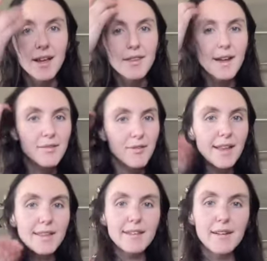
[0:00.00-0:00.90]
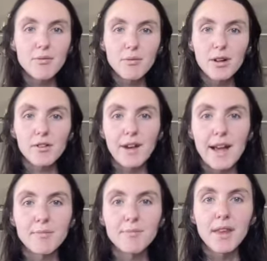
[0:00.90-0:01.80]
That's fine. That stuff works
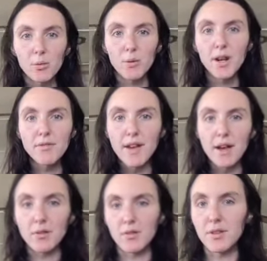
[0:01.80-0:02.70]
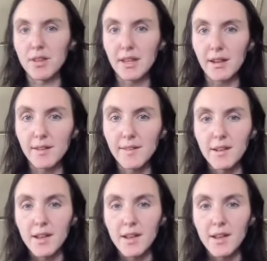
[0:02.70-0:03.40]
fine. What I found over the years